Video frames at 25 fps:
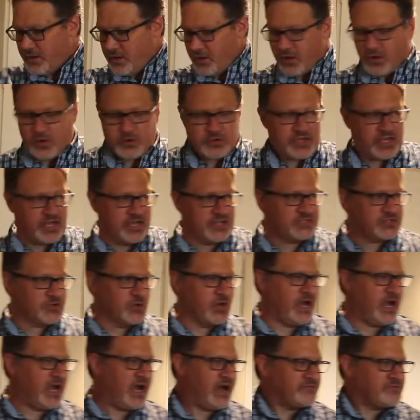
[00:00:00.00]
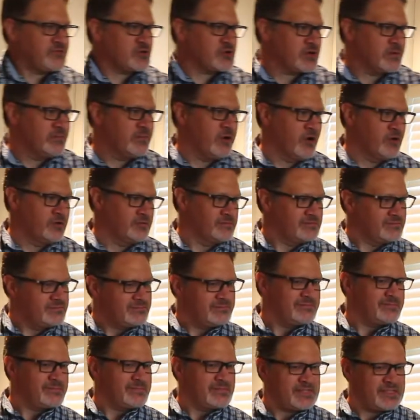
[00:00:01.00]
Okay, so after about
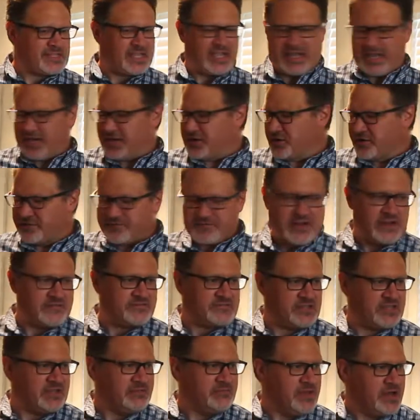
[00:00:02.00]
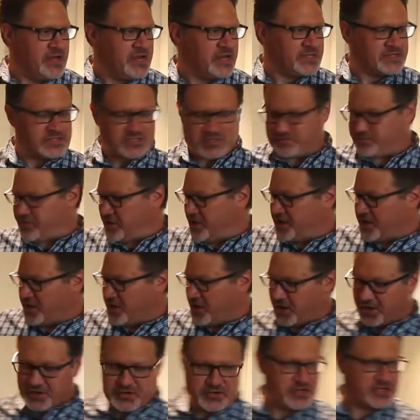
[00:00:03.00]
10 or 15 minutes, depending
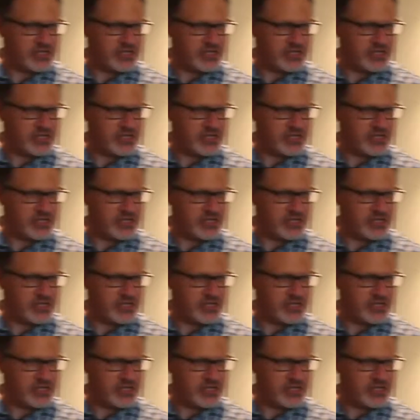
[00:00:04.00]
on your